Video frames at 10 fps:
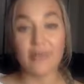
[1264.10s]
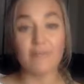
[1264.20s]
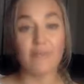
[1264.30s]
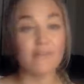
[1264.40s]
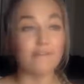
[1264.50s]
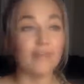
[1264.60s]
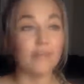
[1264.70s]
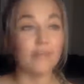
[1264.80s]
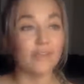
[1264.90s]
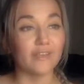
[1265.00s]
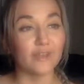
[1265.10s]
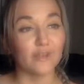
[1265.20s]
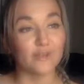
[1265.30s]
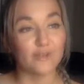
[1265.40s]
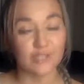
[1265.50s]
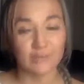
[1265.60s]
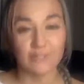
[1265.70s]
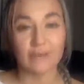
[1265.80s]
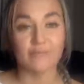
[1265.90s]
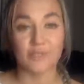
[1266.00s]
have my family here,
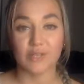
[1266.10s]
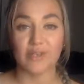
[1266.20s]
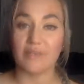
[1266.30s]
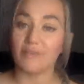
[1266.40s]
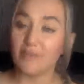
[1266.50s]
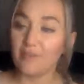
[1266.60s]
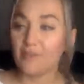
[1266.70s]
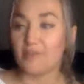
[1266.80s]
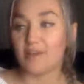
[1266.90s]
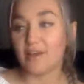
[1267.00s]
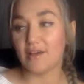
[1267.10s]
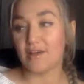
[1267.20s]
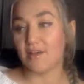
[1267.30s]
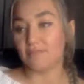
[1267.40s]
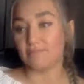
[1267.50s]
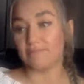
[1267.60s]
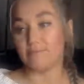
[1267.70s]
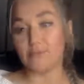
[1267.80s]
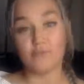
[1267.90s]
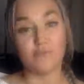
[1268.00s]
sometimes I
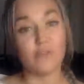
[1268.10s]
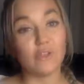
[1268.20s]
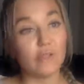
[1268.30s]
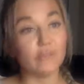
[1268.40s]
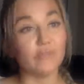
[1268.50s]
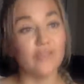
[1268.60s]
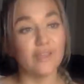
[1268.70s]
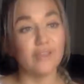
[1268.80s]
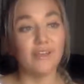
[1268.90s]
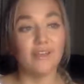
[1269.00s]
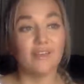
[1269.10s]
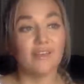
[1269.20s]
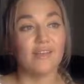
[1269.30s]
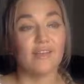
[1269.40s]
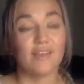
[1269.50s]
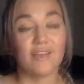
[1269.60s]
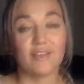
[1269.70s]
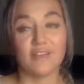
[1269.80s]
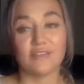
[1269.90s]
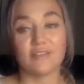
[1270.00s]
do feel lonely.
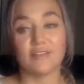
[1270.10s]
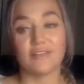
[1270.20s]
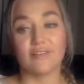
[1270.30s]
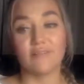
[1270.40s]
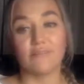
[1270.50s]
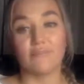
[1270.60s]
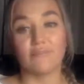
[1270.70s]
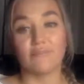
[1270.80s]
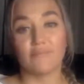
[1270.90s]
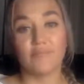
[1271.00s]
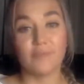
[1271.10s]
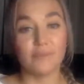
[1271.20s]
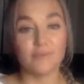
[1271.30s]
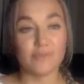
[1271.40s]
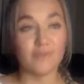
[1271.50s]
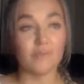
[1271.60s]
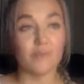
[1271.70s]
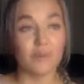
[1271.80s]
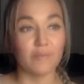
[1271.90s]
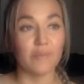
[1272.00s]
And people who
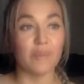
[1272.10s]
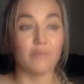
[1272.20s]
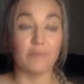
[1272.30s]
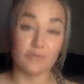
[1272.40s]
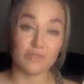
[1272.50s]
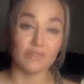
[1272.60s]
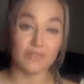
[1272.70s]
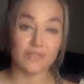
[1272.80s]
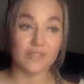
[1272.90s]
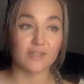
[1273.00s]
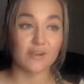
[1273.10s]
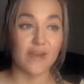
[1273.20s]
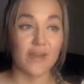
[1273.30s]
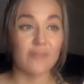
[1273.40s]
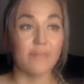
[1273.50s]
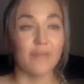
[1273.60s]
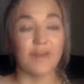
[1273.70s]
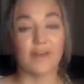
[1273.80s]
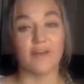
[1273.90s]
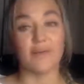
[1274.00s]
support me, mostly on Instagram,
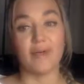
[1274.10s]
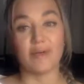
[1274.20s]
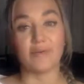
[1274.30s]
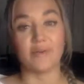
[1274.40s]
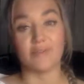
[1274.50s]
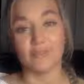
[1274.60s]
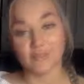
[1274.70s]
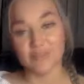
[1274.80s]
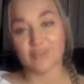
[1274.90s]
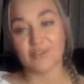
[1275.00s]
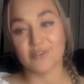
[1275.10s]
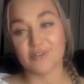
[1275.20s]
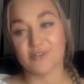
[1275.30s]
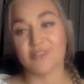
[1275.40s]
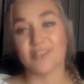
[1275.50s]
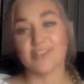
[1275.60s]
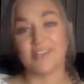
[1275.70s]
our listeners